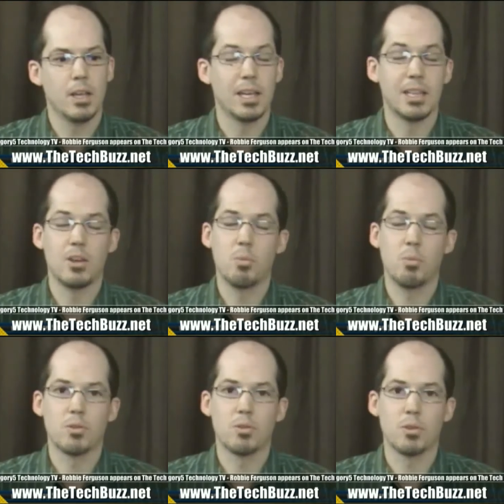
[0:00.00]
You get the
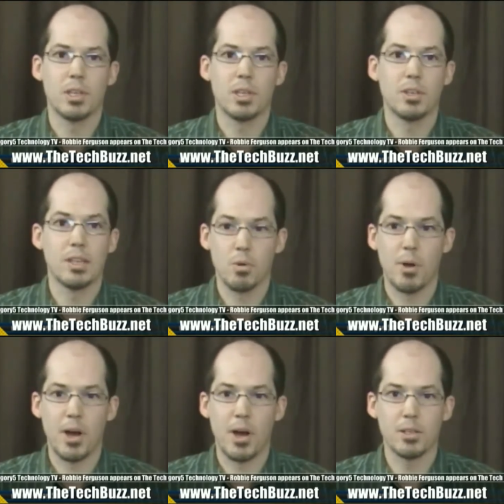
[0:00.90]
open source edition in the
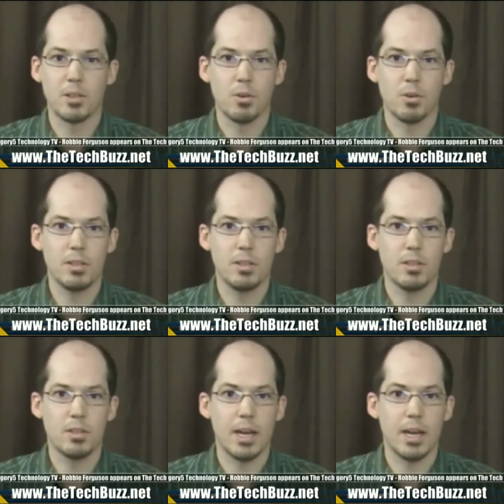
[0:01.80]
repositories.